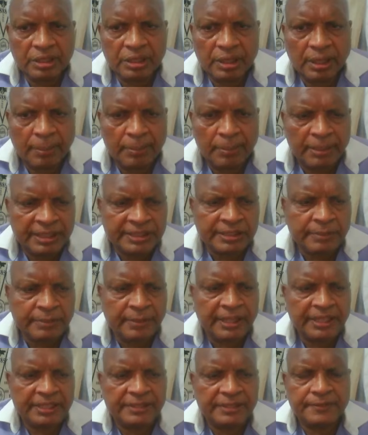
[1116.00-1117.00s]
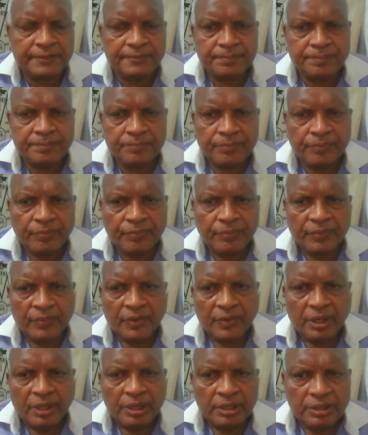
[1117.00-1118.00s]
commencement
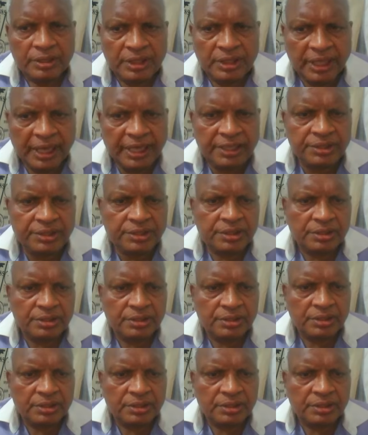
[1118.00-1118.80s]
date.